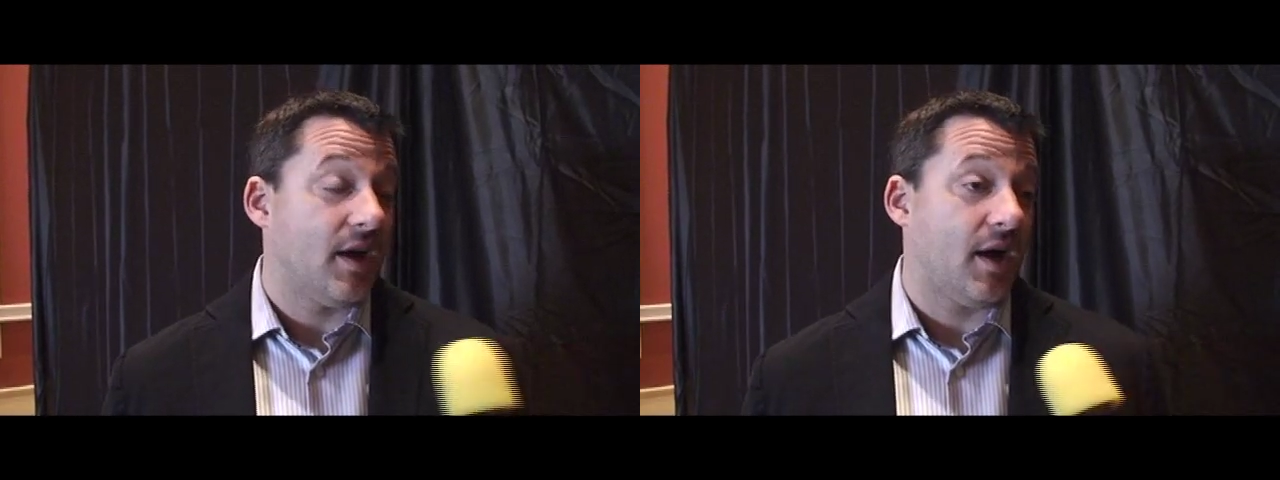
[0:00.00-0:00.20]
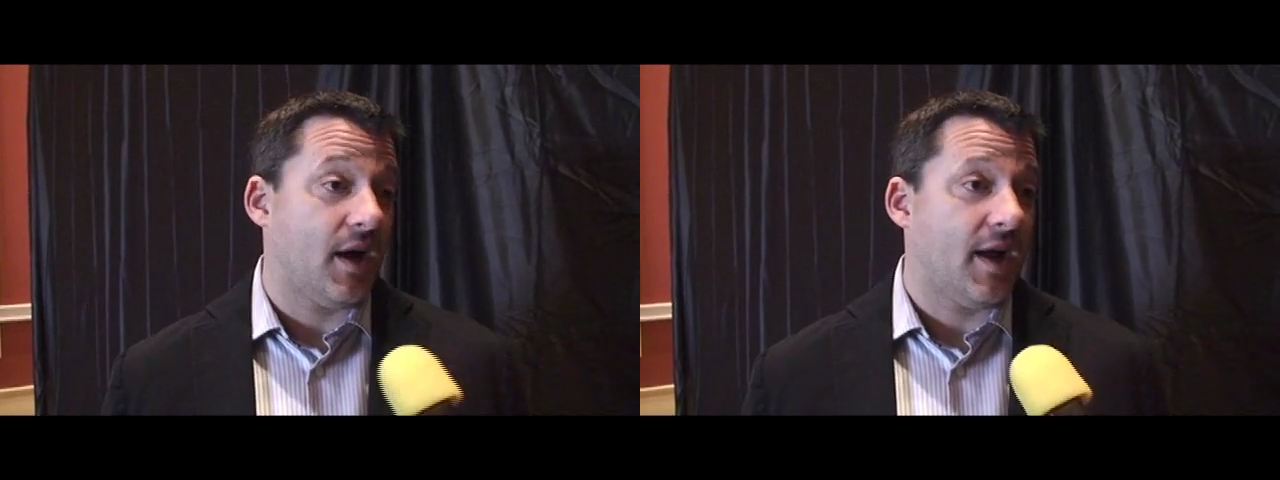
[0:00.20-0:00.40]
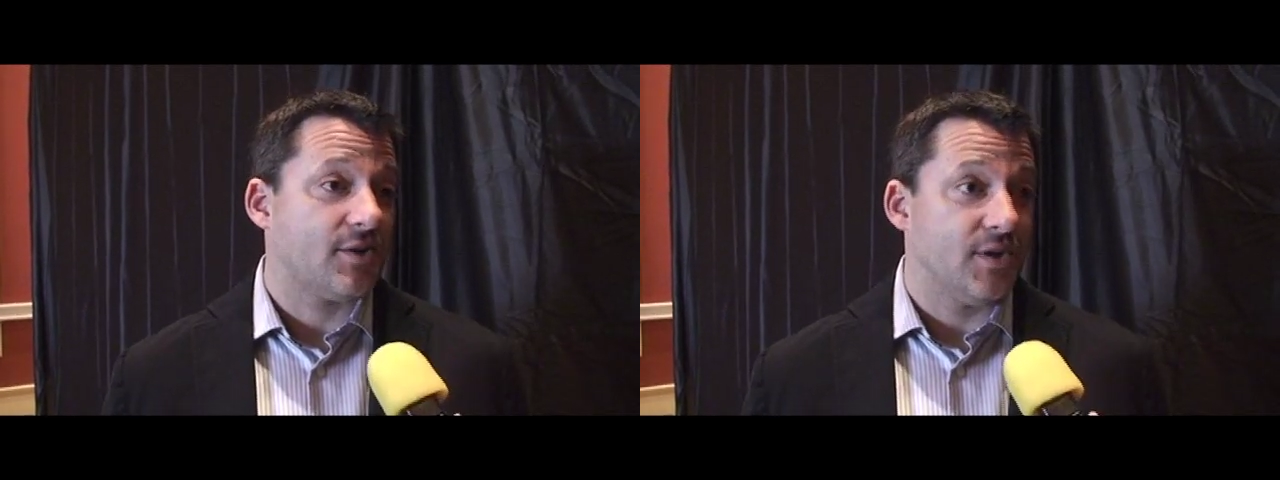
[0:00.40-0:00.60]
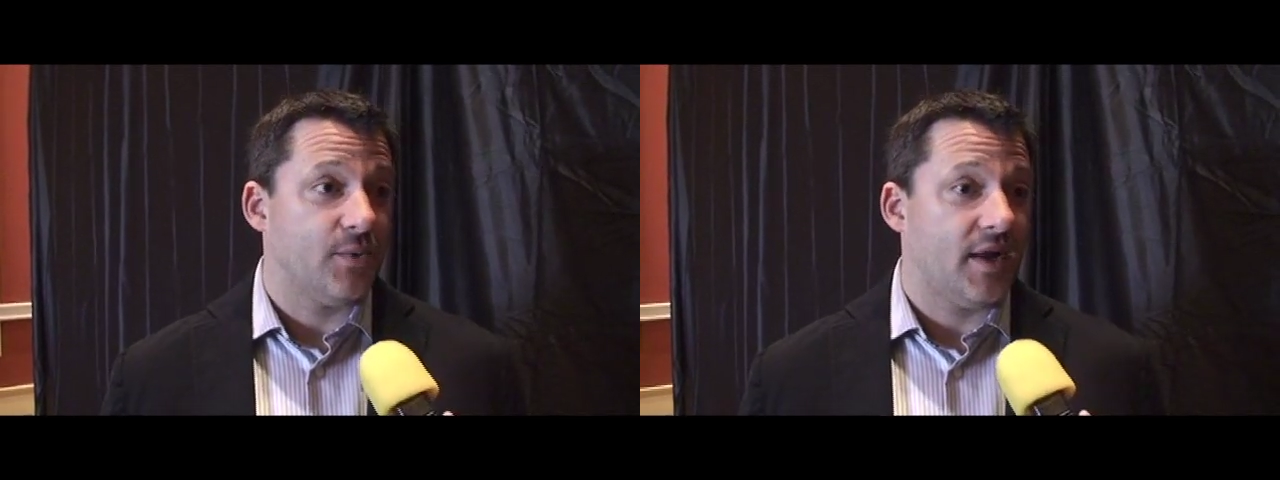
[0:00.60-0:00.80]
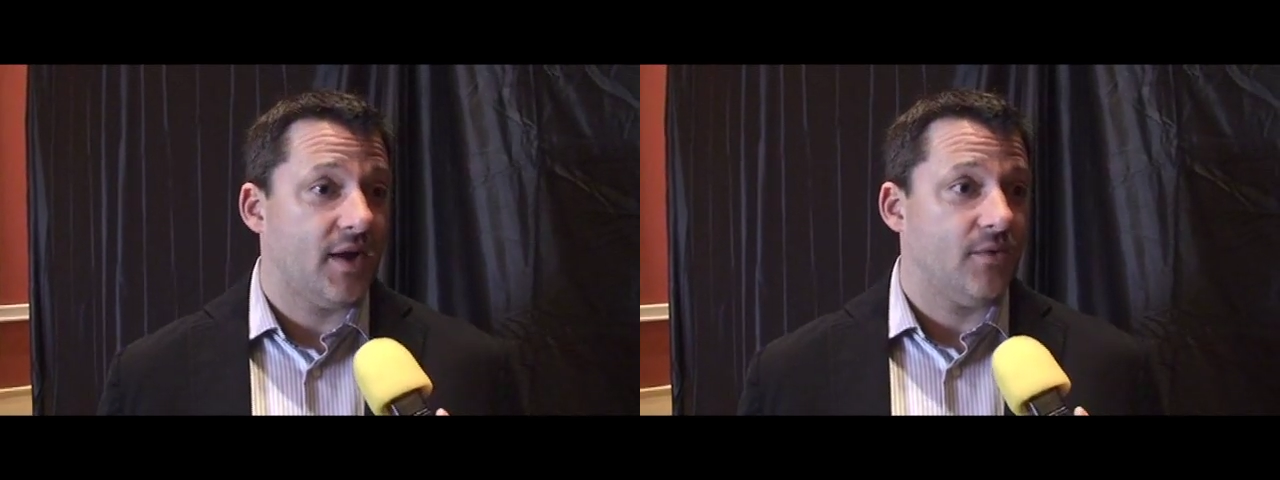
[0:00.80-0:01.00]
I actually
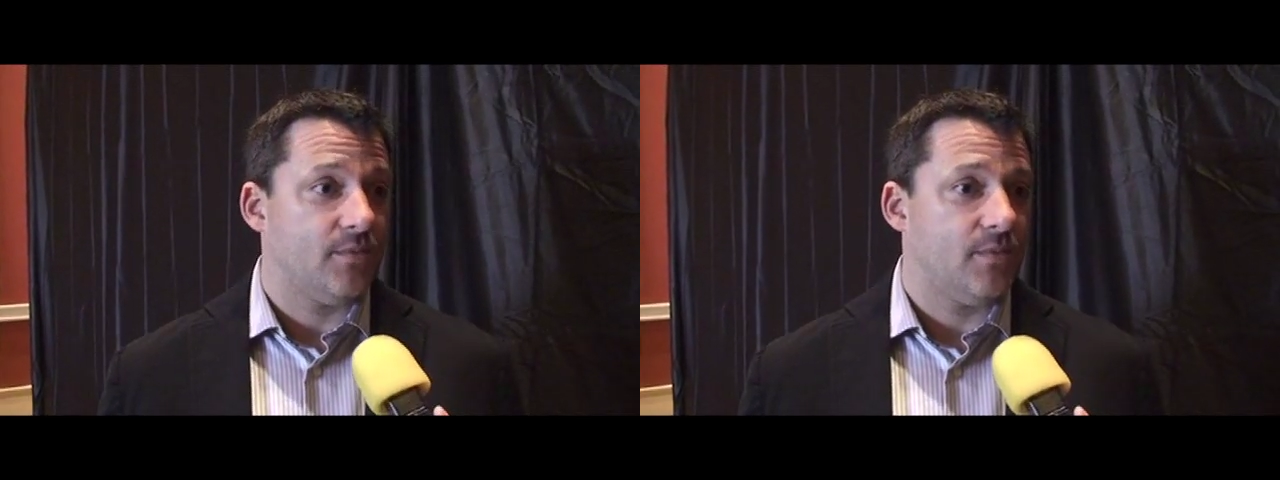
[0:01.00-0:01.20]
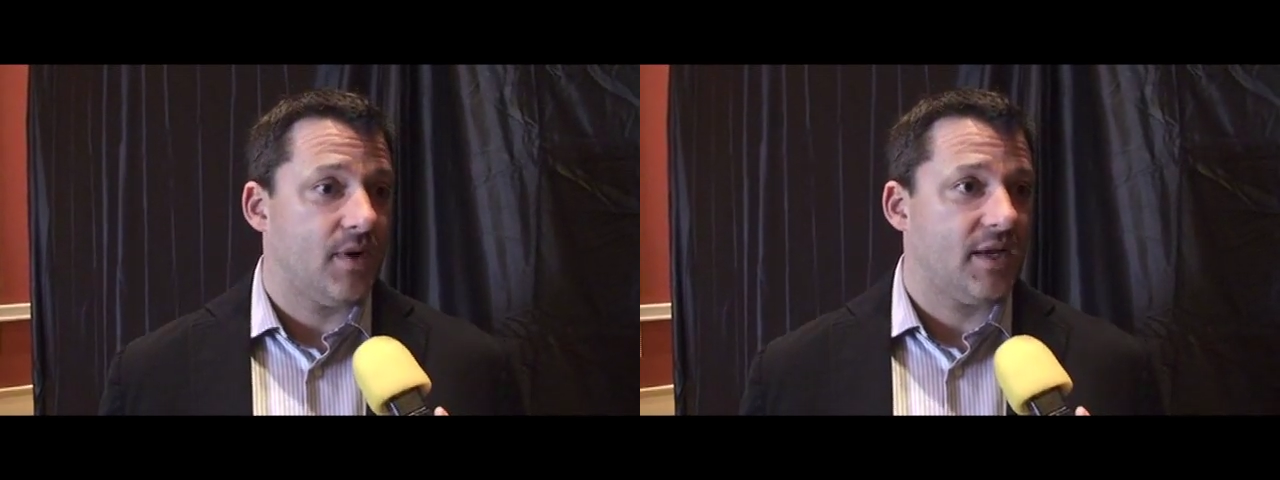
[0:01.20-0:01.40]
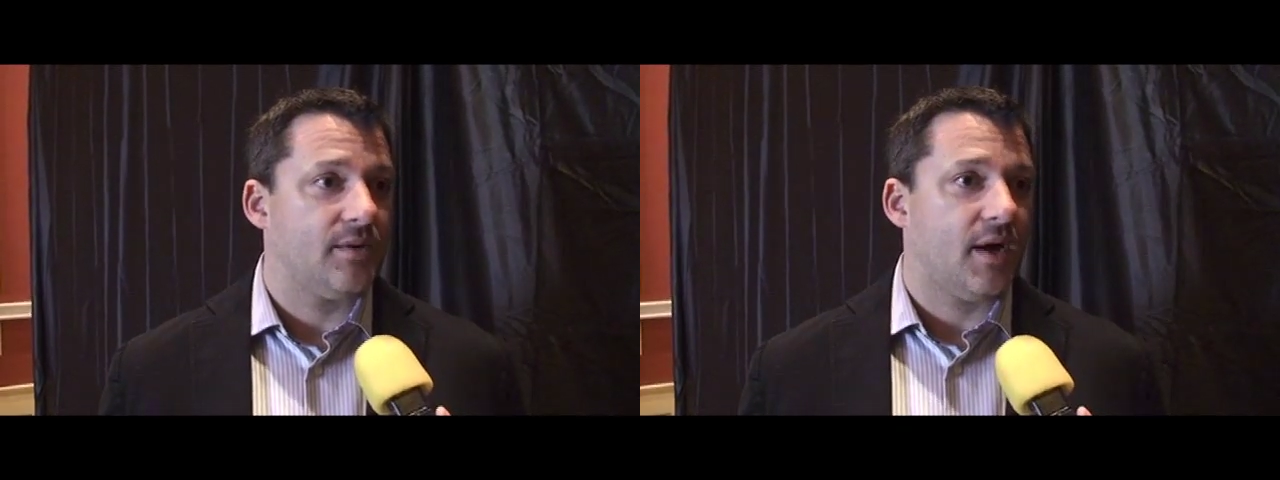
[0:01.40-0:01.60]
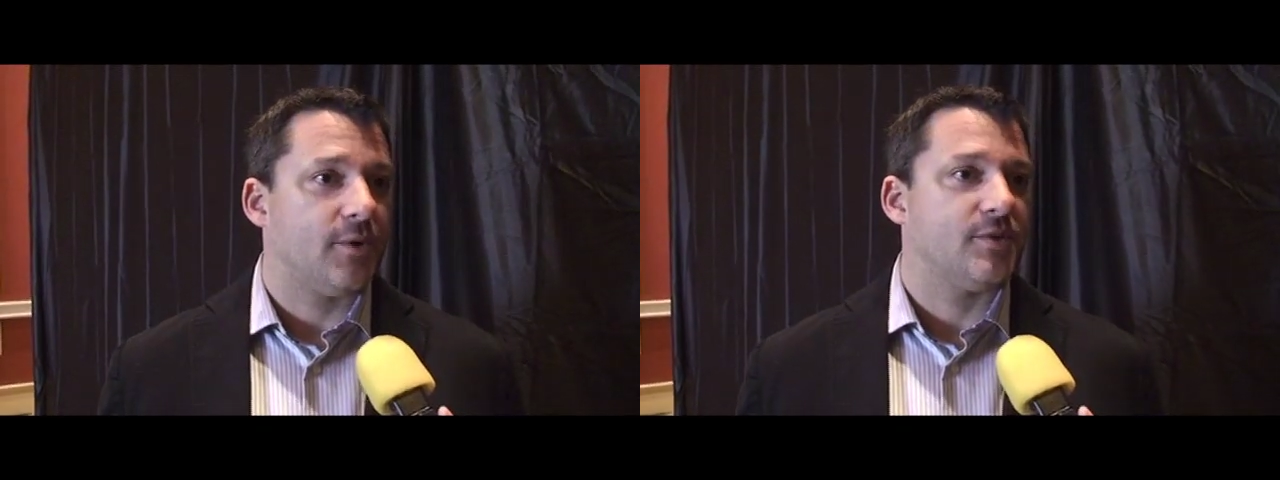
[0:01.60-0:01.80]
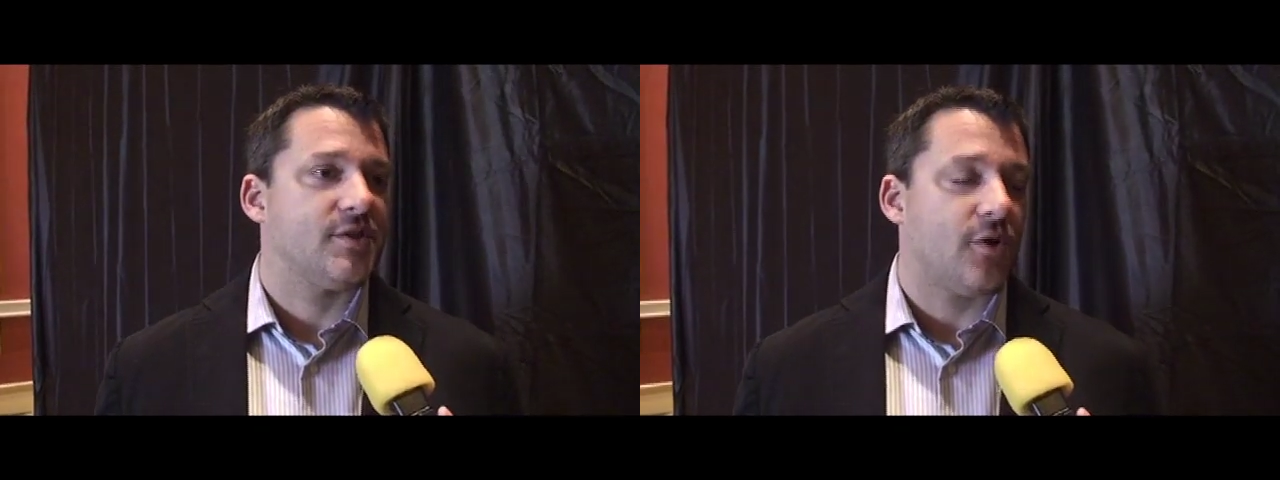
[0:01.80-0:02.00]
ran out.
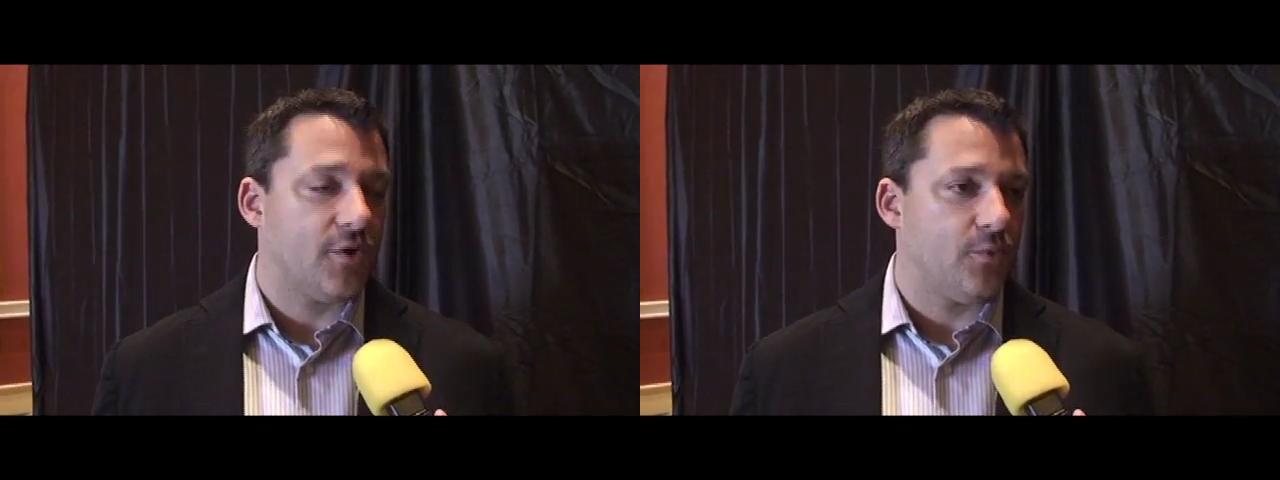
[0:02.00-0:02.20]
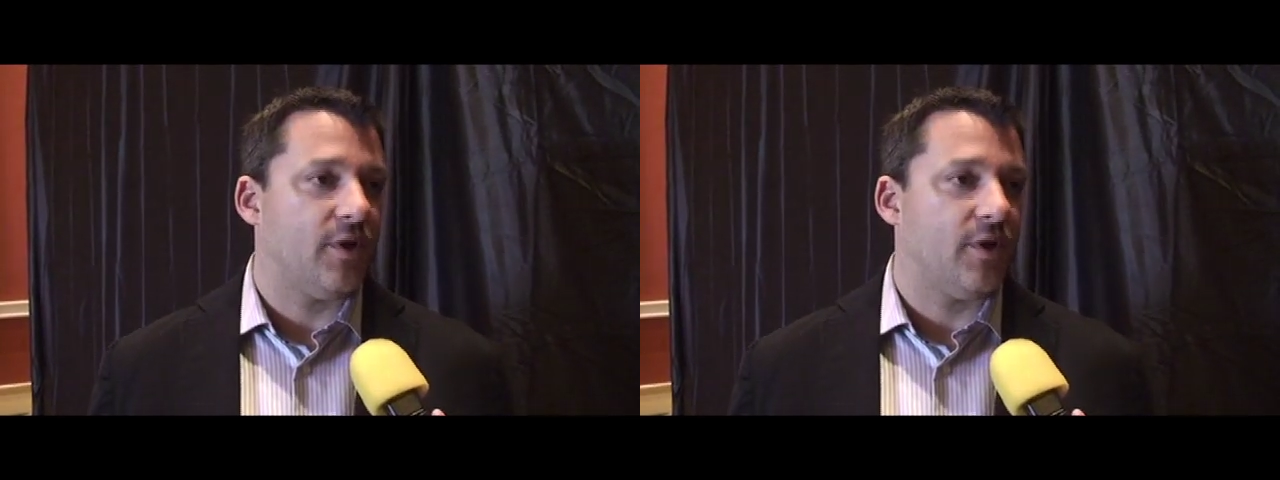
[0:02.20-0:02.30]
I started